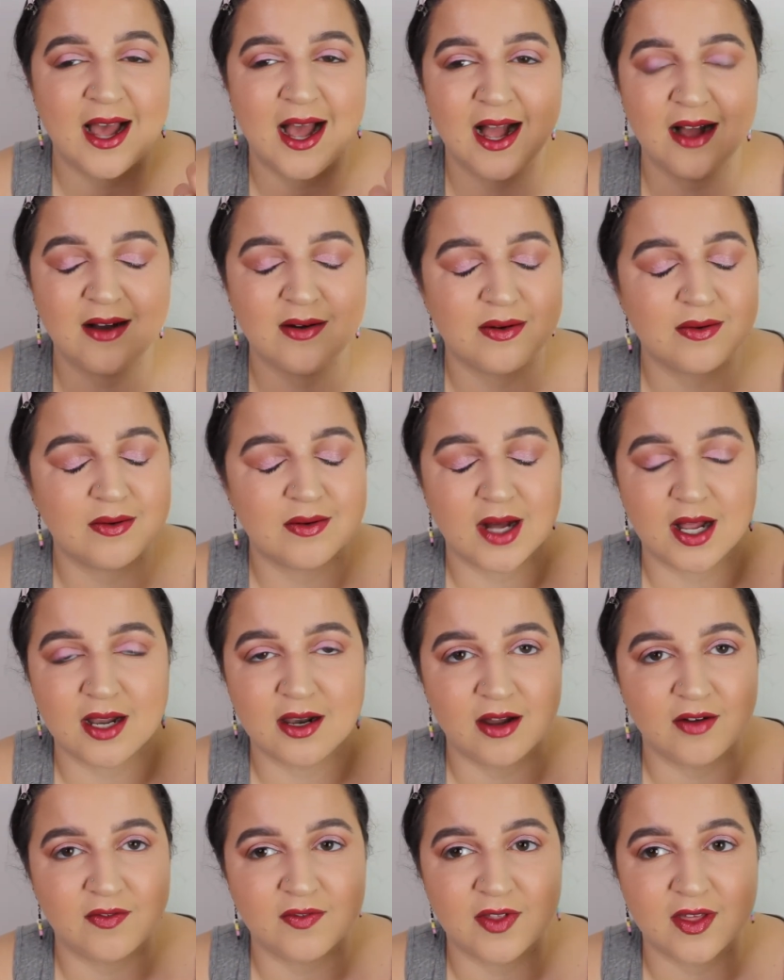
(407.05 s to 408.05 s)
Oh, I
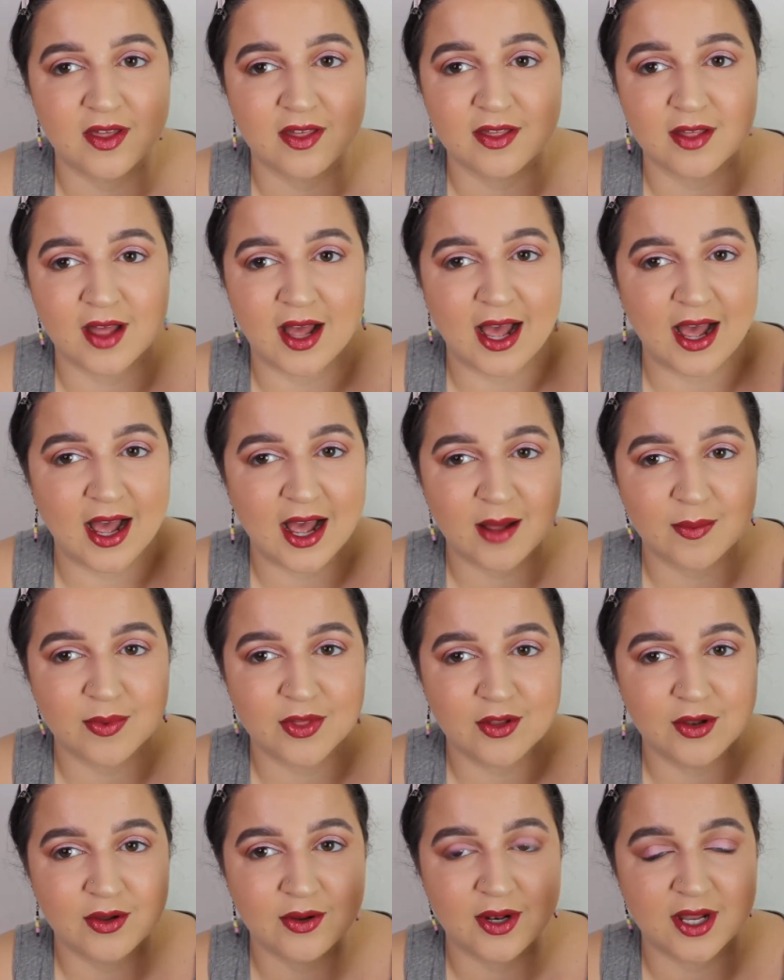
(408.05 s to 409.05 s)
love this, I
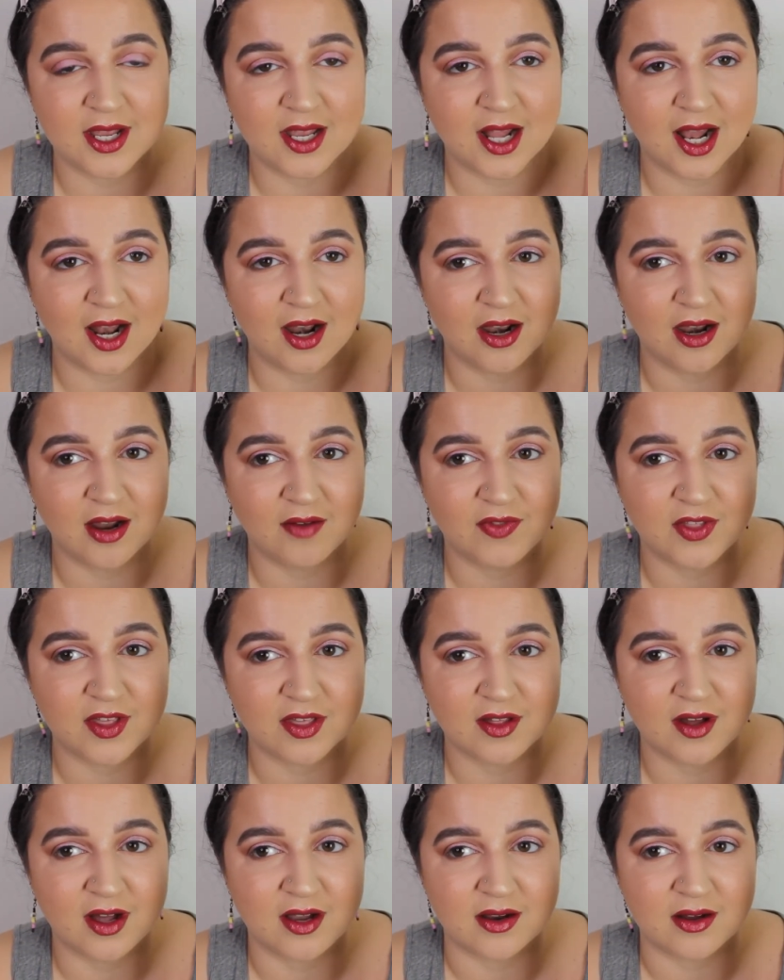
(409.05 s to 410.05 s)
absolutely love this
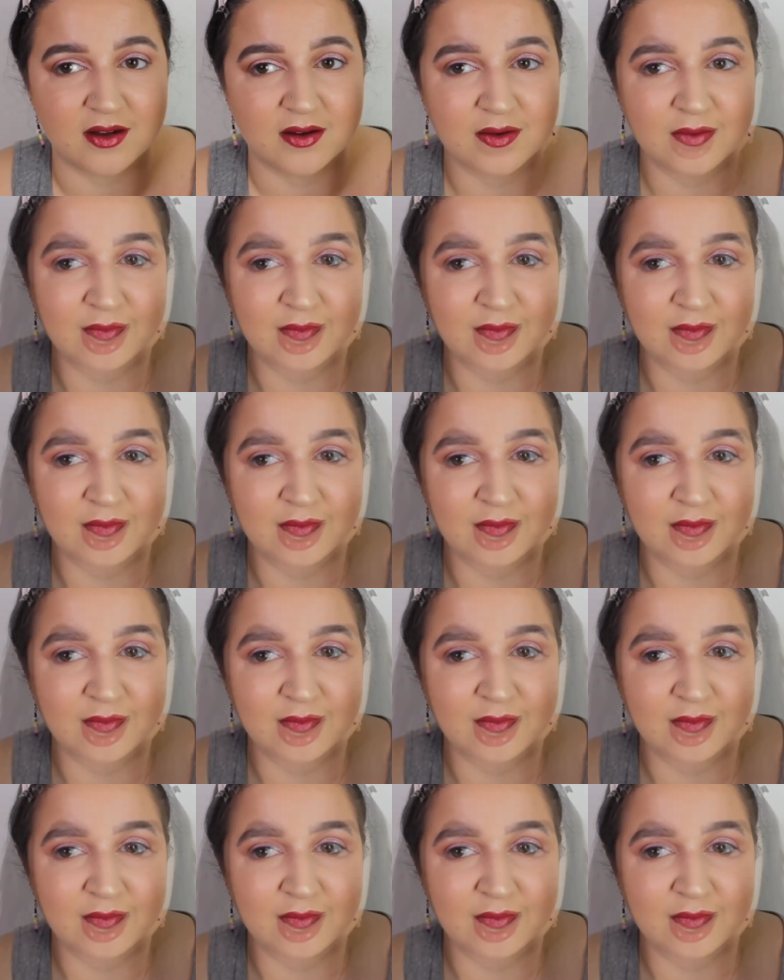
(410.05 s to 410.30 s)
color.